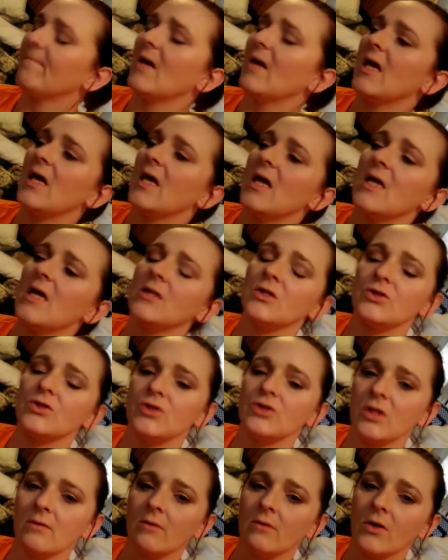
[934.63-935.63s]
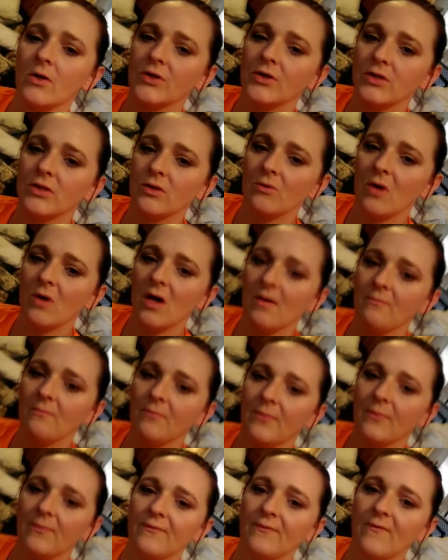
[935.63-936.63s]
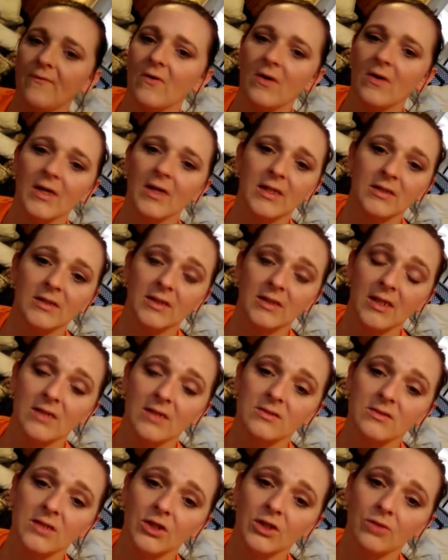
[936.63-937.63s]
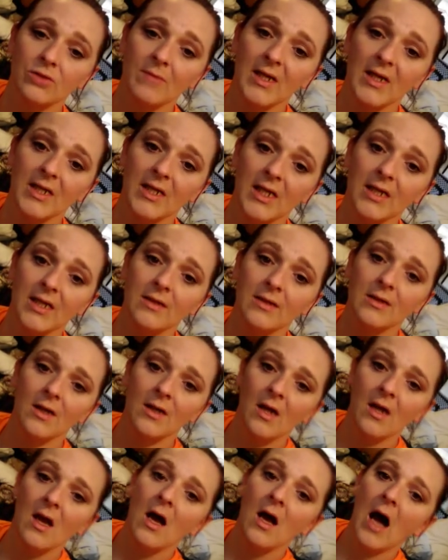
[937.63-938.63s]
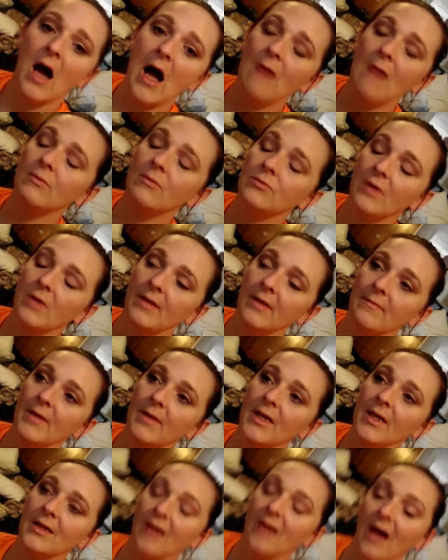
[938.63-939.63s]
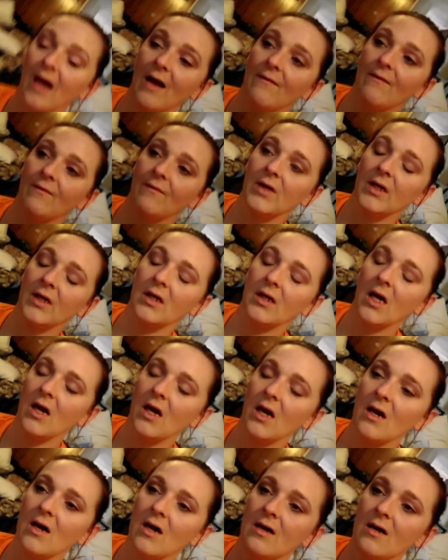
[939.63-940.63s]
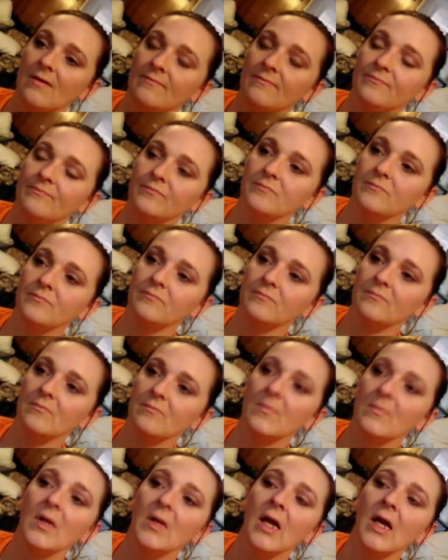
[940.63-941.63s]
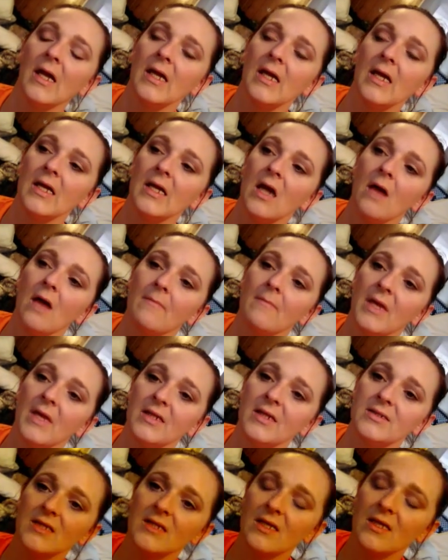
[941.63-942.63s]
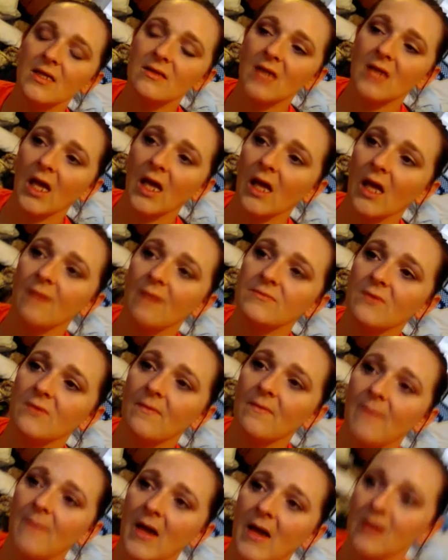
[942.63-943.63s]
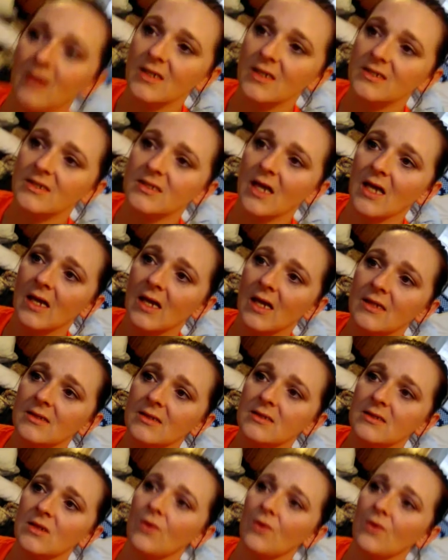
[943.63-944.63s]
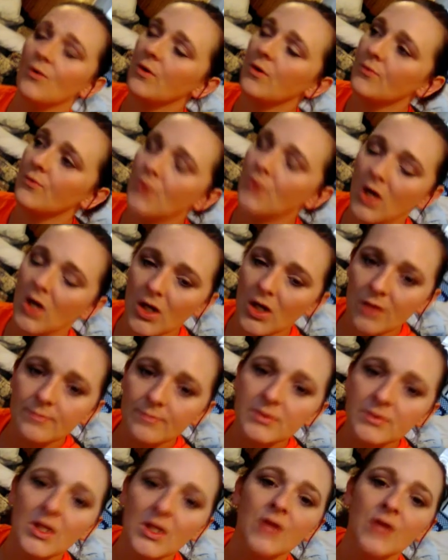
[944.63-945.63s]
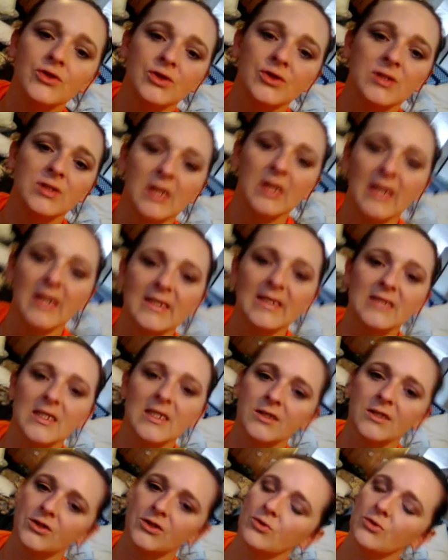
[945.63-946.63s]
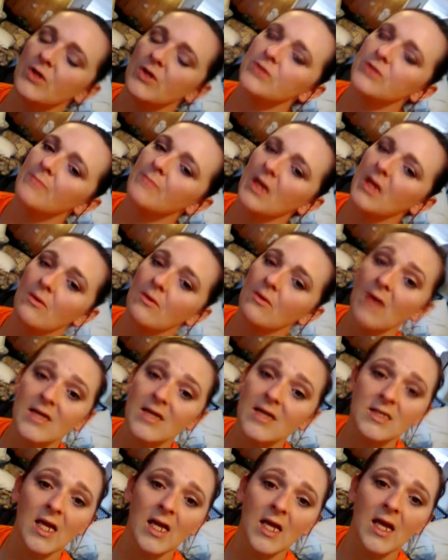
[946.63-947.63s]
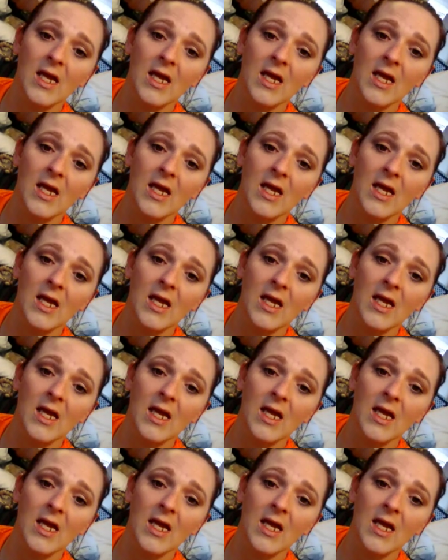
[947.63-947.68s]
And she will hook you up for anything else that you may need. I would recommend having a medicine that helps with parasites or worms, just in case that situation may arise.